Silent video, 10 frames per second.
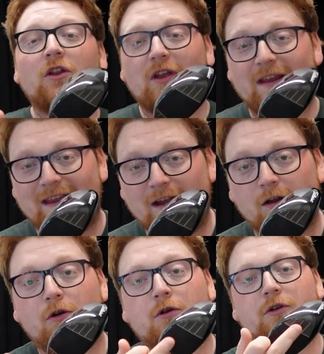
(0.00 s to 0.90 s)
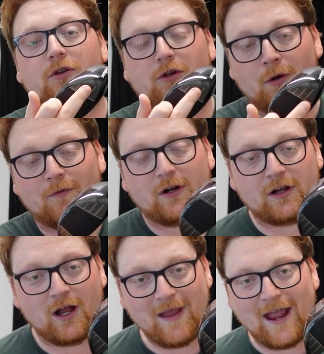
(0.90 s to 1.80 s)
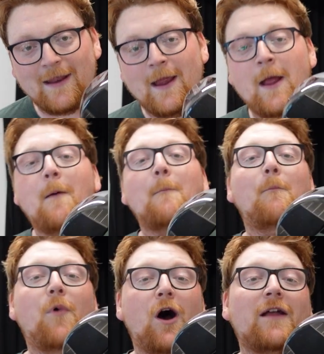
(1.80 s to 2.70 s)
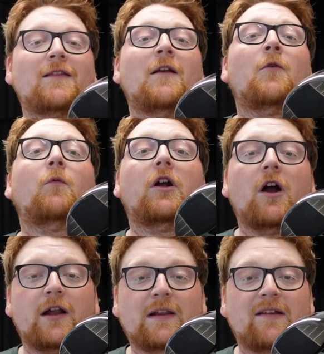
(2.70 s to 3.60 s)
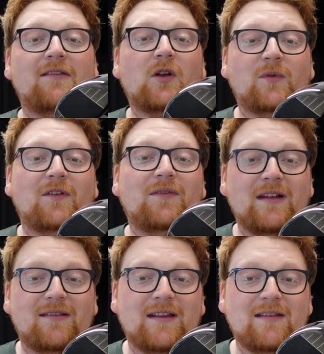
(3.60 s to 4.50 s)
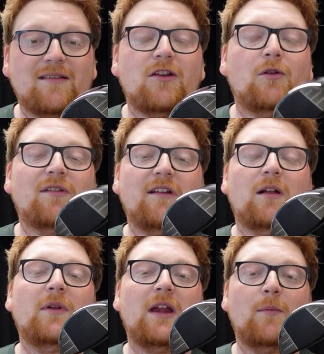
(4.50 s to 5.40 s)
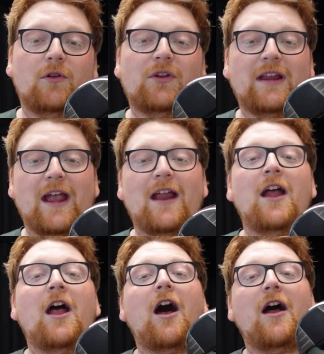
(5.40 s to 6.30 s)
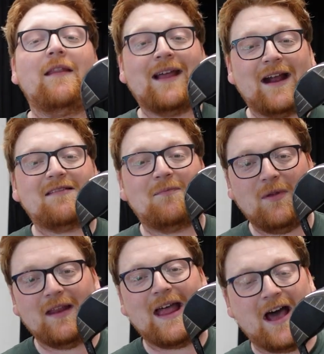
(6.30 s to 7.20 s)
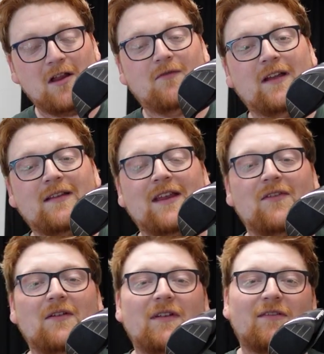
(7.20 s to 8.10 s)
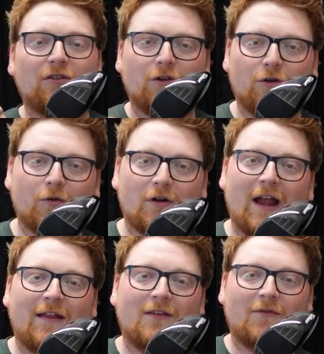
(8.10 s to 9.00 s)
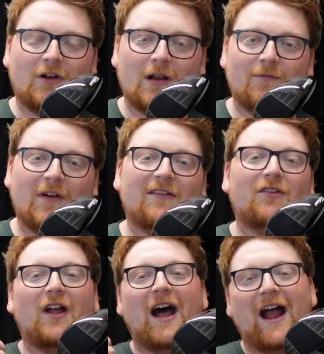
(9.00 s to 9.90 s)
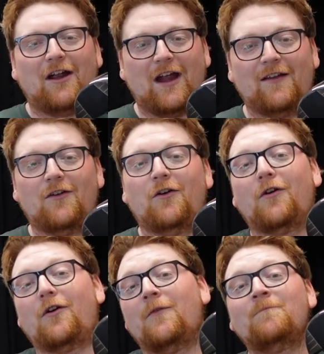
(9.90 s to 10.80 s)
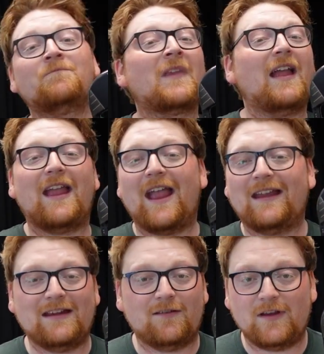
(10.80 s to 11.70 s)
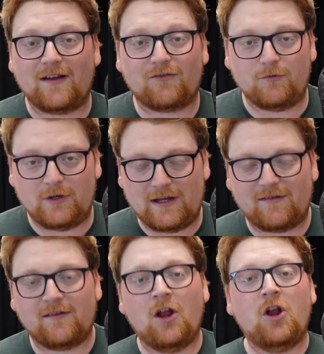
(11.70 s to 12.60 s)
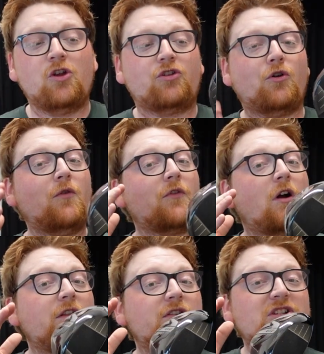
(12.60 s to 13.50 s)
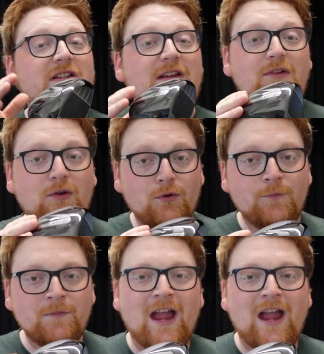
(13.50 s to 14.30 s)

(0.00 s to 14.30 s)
the heel or the toe of the club head. But regardless, in terms of distance, you'll still be able to get a nice bit out of it, even if it's on lower end of the club face or the higher end or any of the extremities. So overall, the GT2,